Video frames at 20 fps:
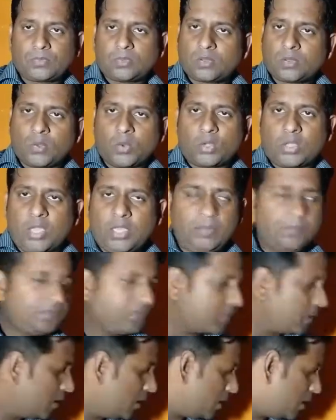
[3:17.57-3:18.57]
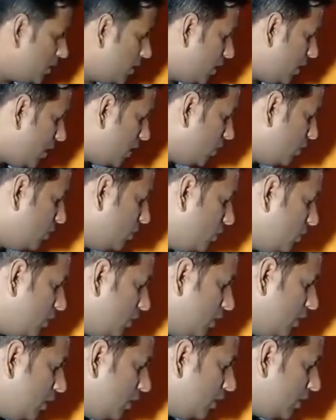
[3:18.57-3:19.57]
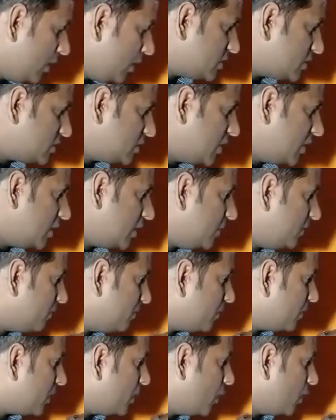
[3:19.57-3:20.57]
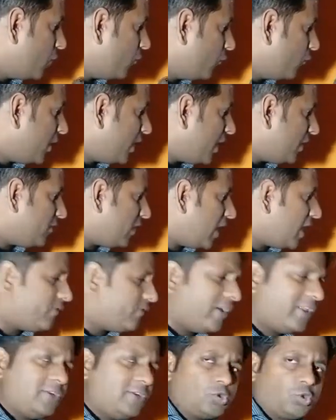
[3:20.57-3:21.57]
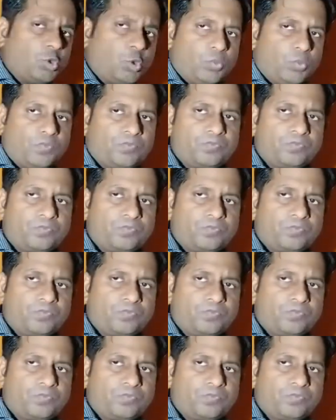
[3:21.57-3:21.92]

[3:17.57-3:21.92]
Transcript: Okay, now let us see here we have a value 2.